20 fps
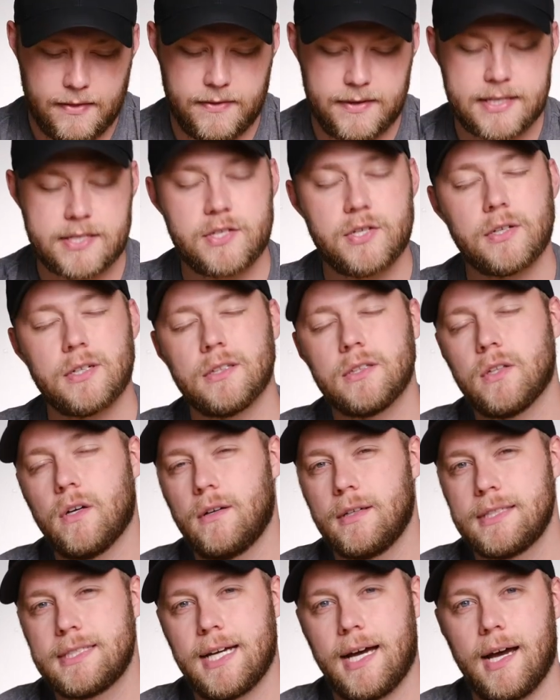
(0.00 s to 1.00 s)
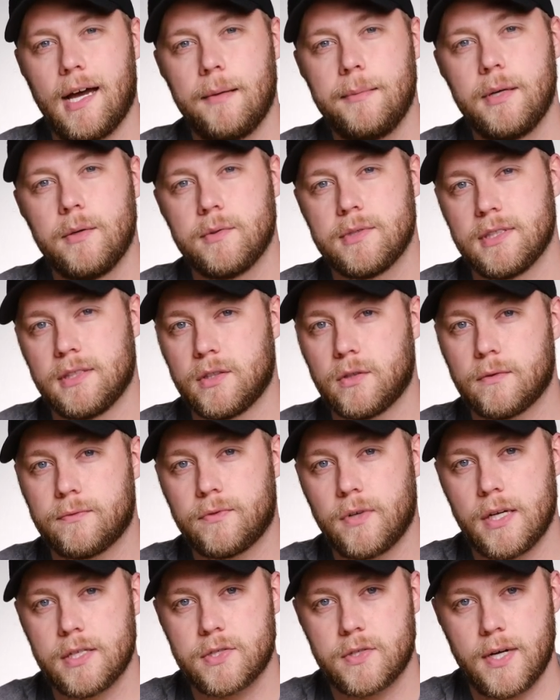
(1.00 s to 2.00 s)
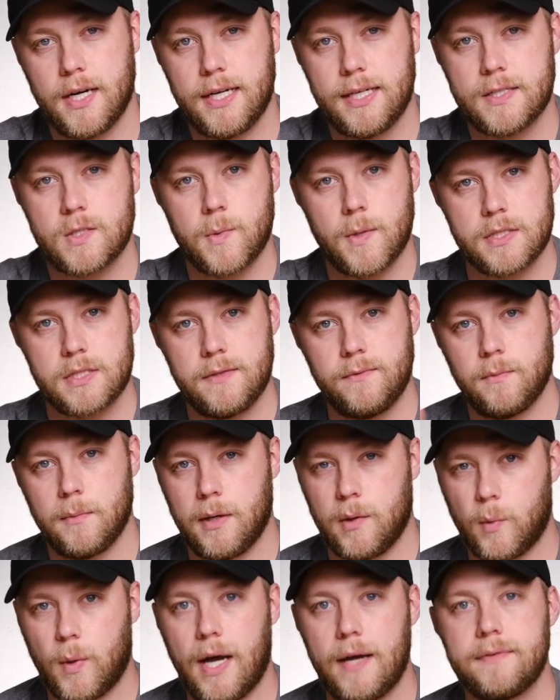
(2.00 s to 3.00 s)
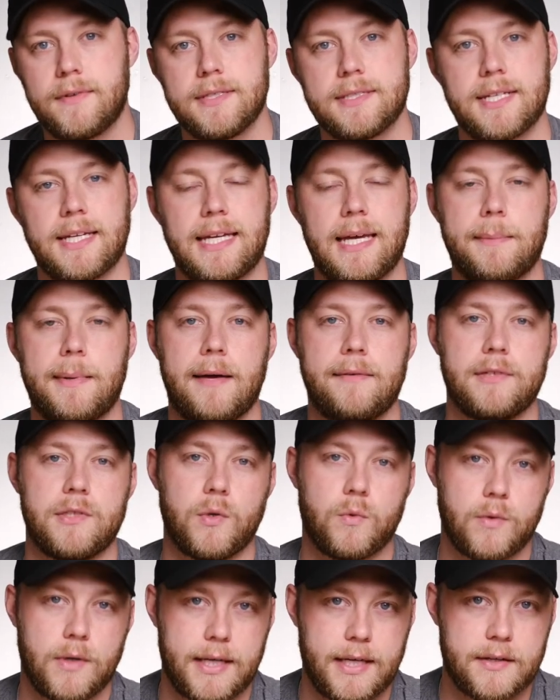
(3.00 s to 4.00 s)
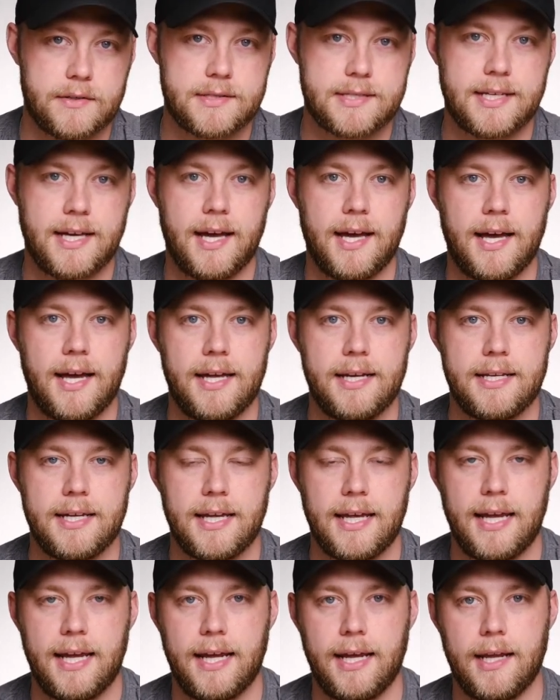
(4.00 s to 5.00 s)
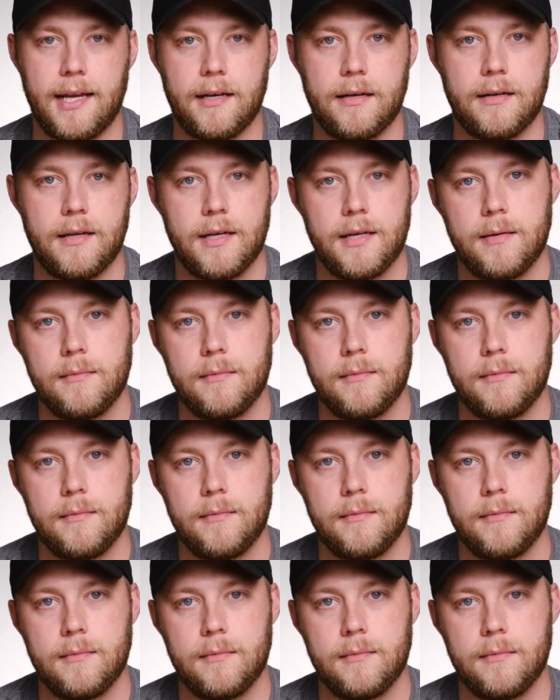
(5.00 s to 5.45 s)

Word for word: This took a long time, and it was a little frustrating, especially for my wife, because I kept having to run outside and